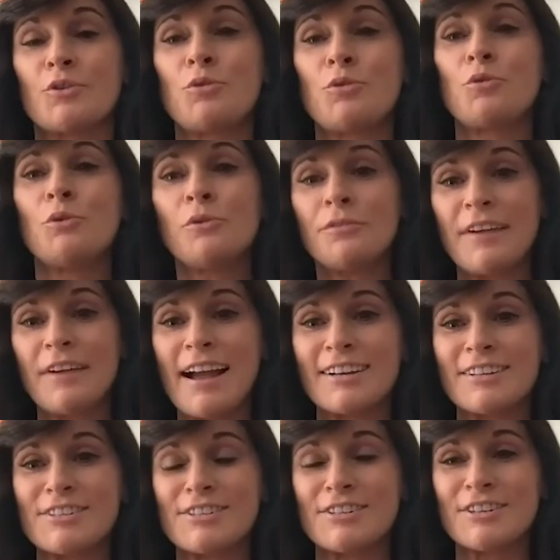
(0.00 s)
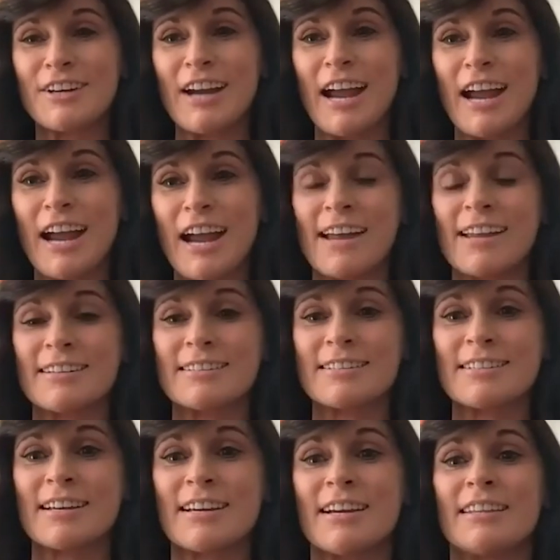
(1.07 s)
cool factor
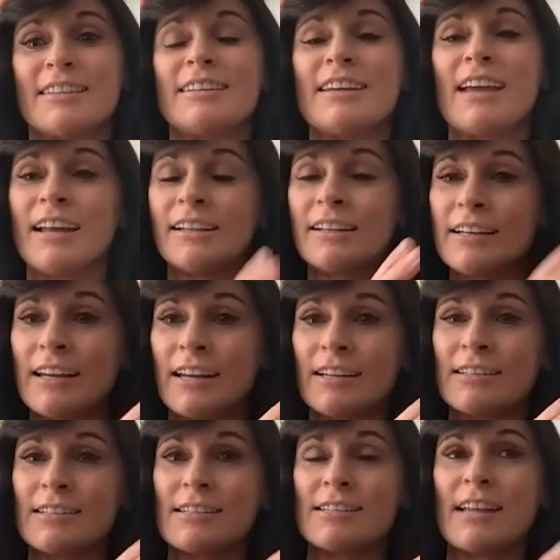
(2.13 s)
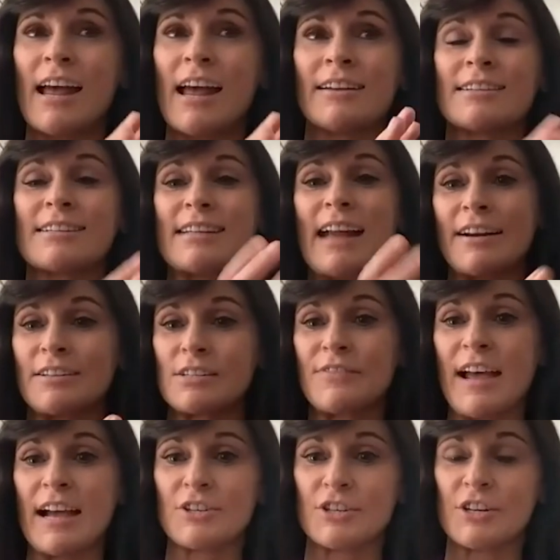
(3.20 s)
and the elegance and
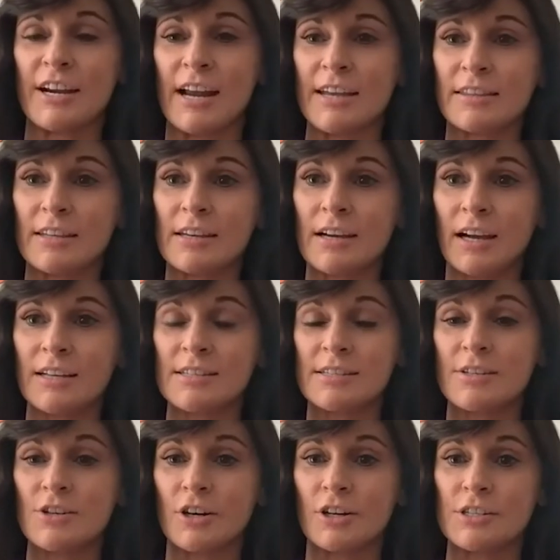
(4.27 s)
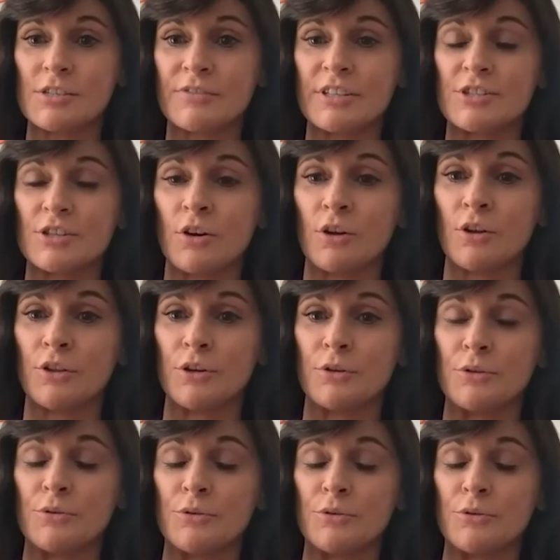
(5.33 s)
status factor. And I think Hudson Yards fits all
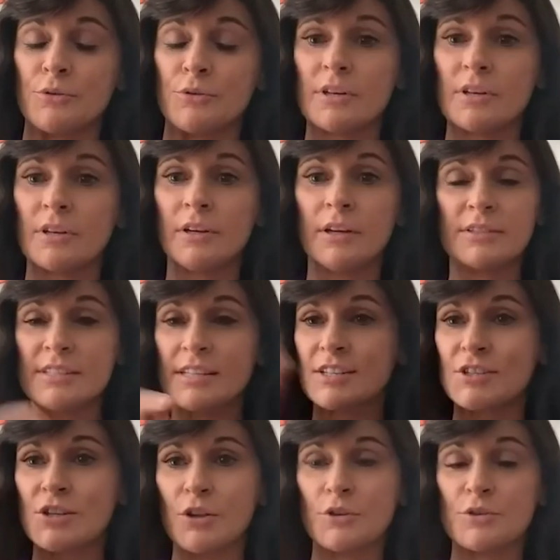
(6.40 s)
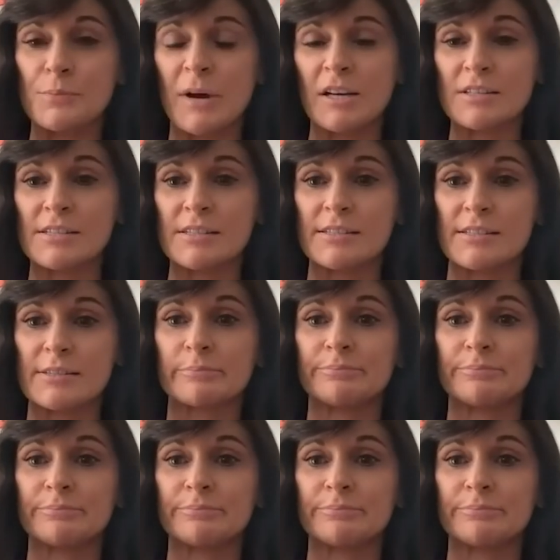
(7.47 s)
those, ticks all those boxes.